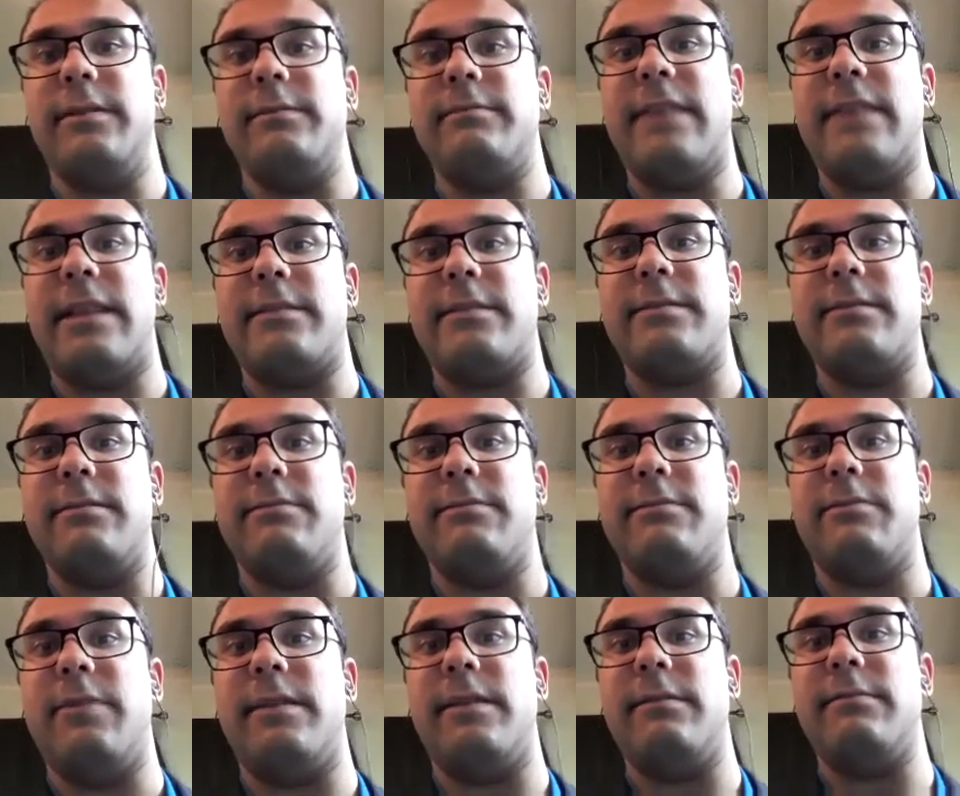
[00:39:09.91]
That's the
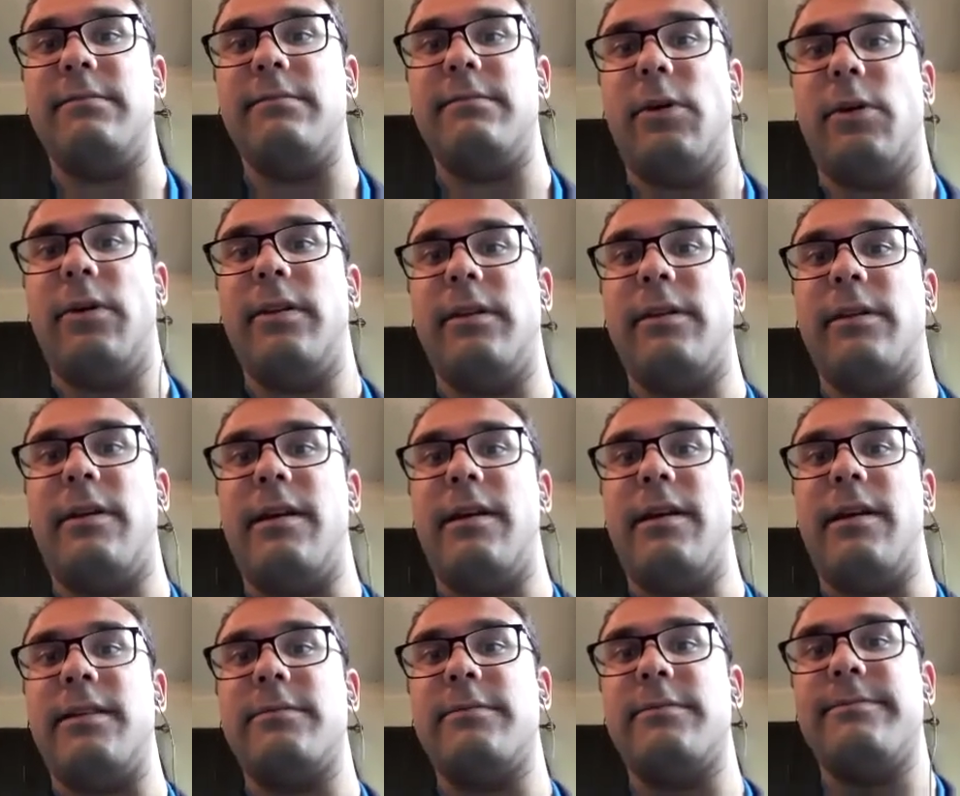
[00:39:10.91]
way to lower the
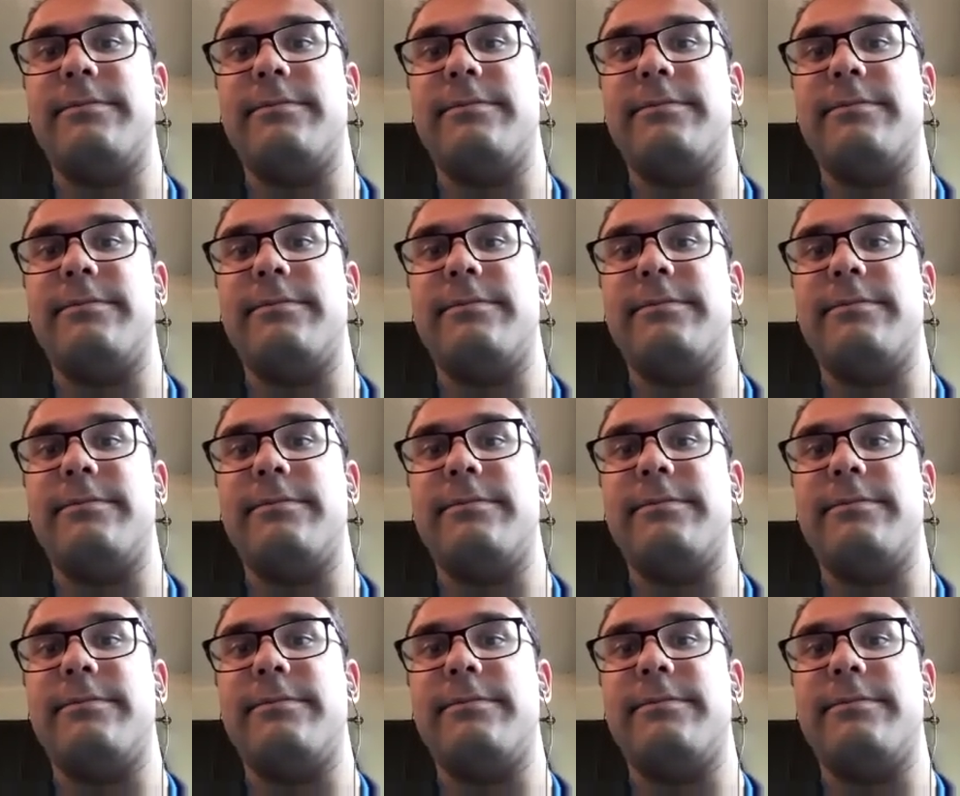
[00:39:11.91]
costs.